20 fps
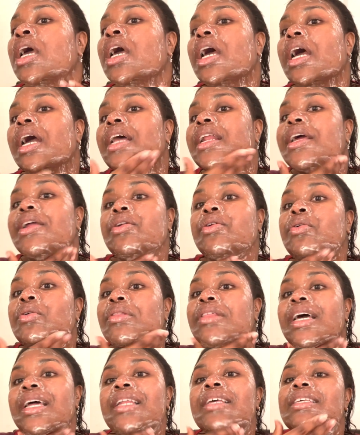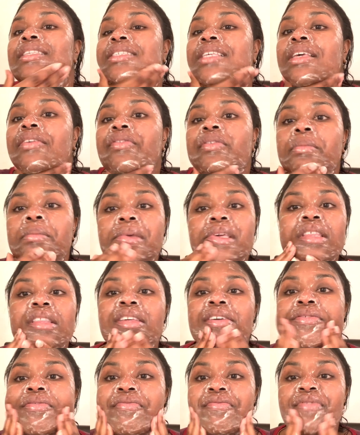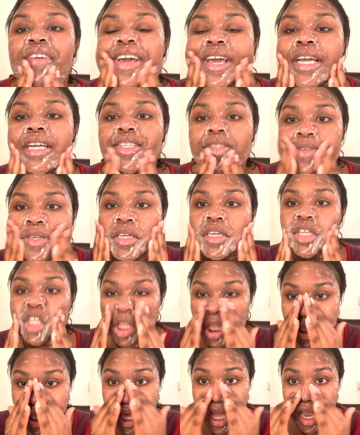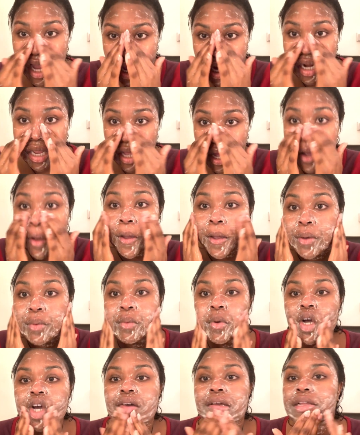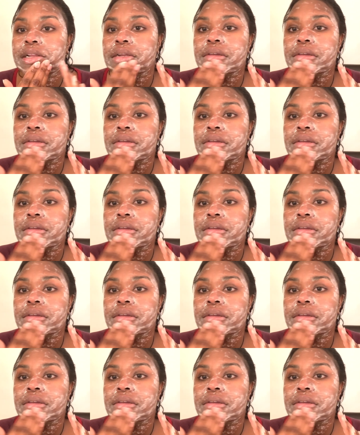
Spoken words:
and I know that it's giving me the effect that I want.